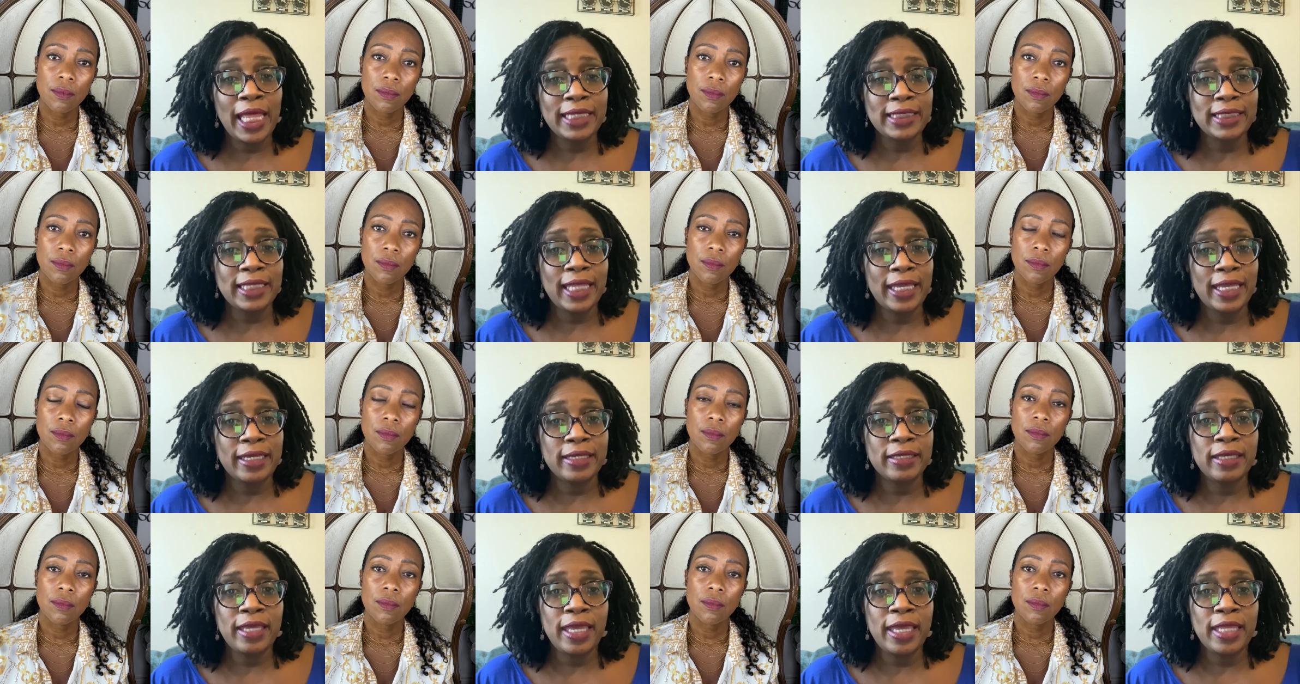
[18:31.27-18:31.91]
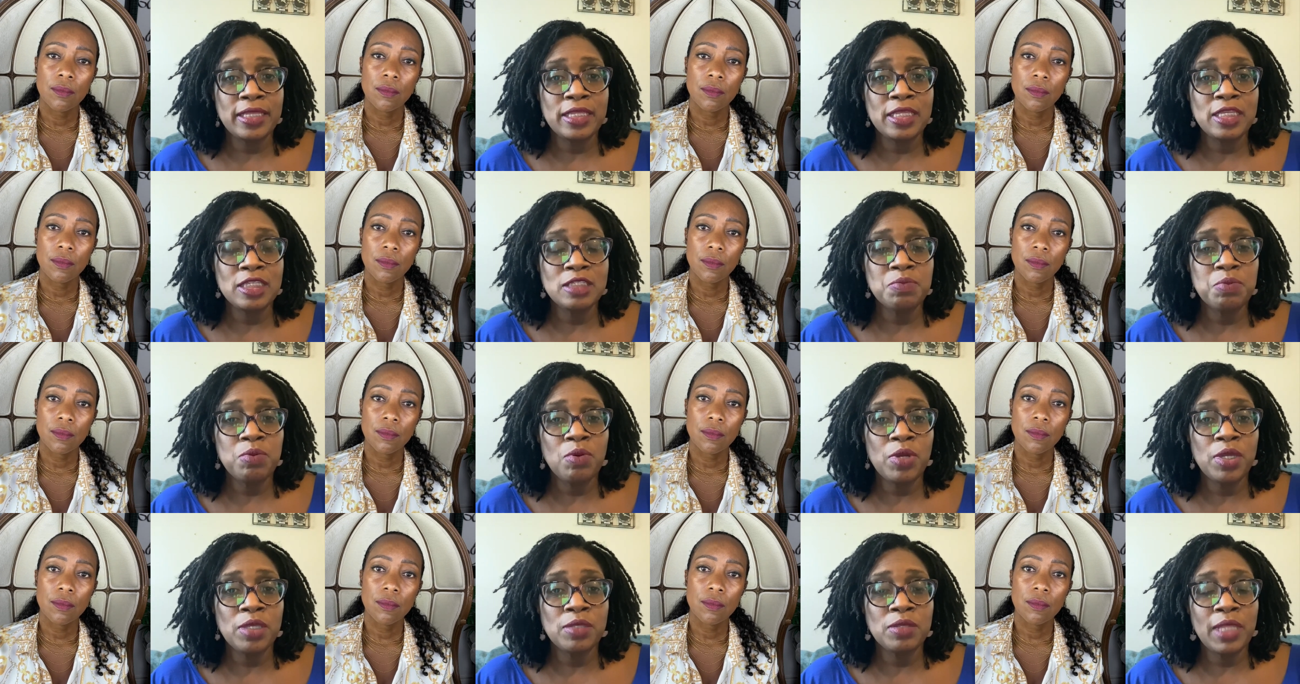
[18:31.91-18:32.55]
Speaker 1: I, like at
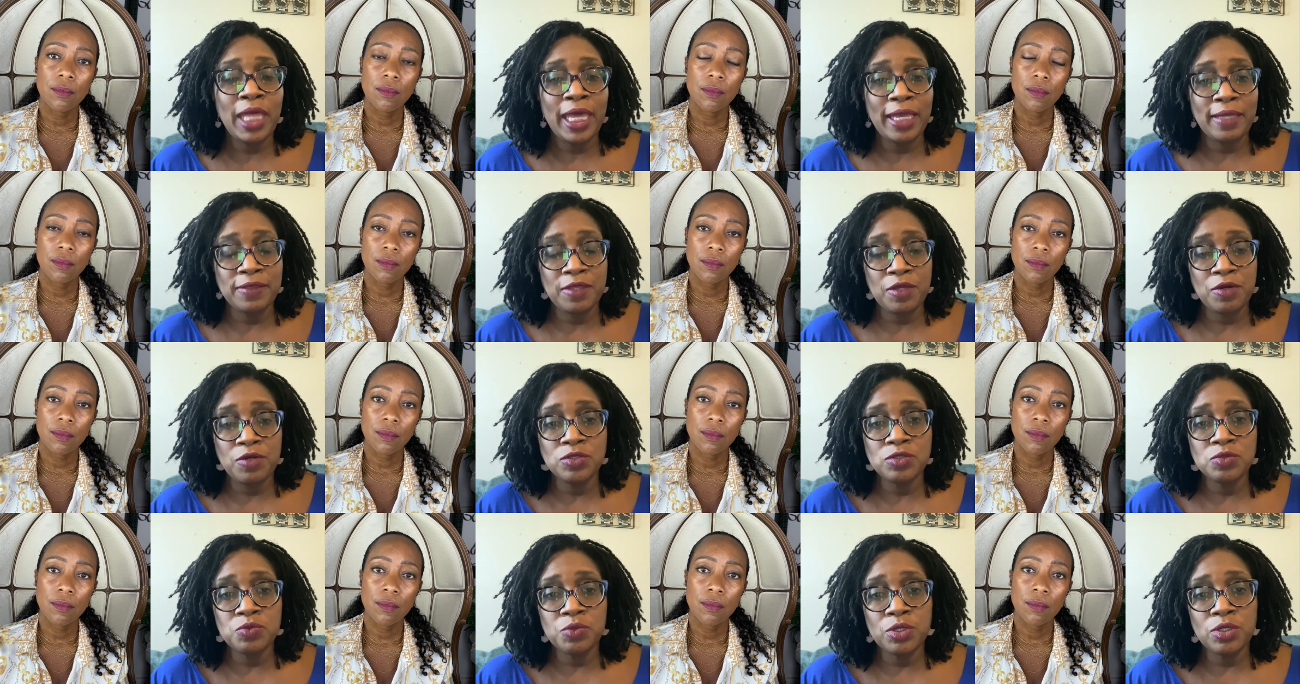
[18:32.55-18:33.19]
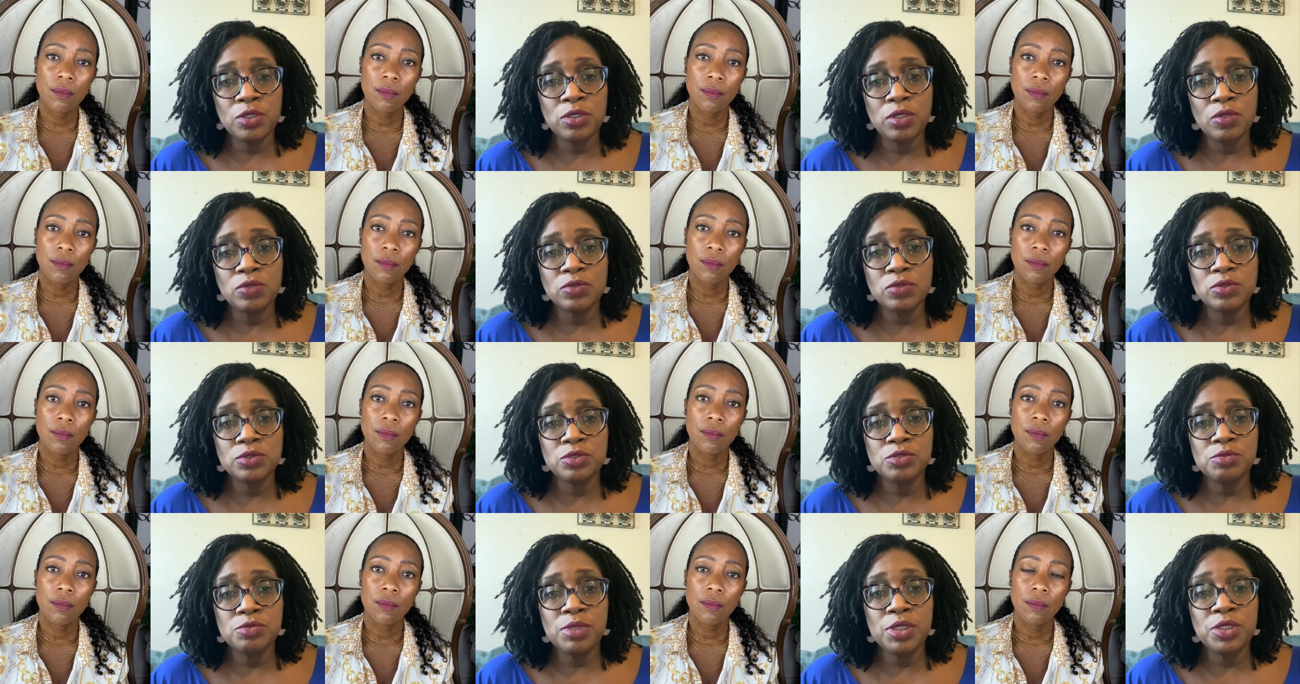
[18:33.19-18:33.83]
this point, like those were
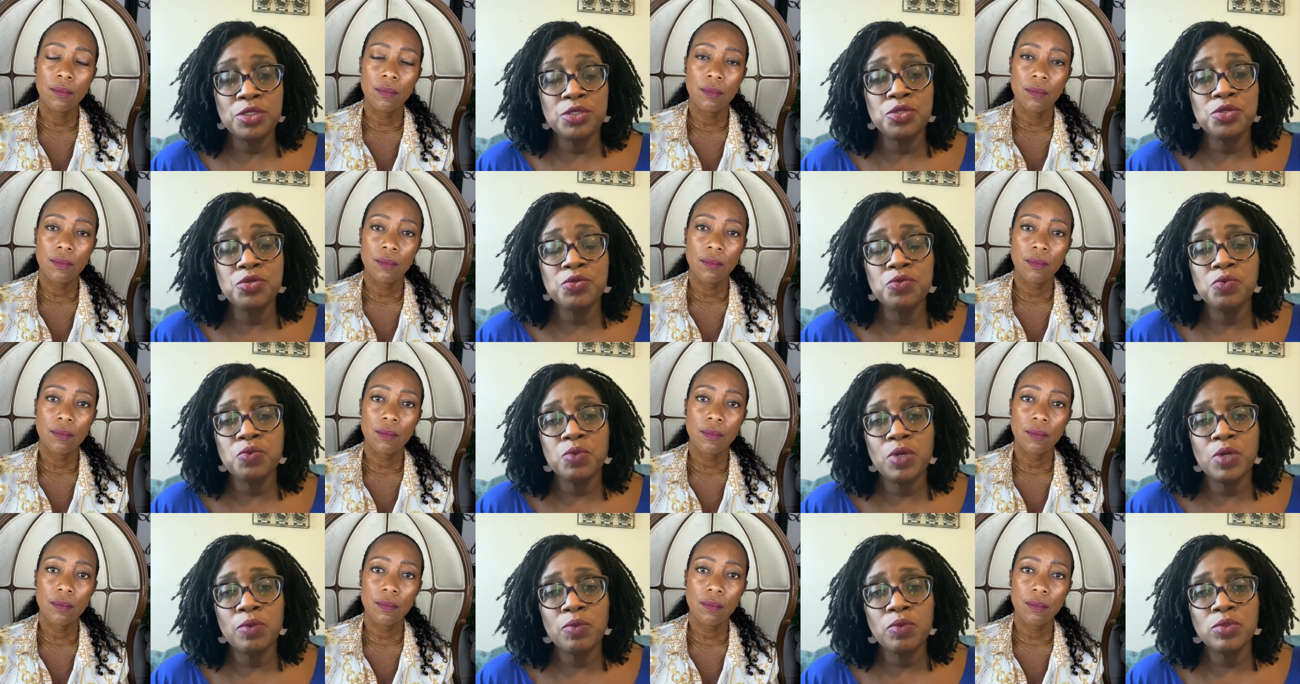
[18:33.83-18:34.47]
close to me, knew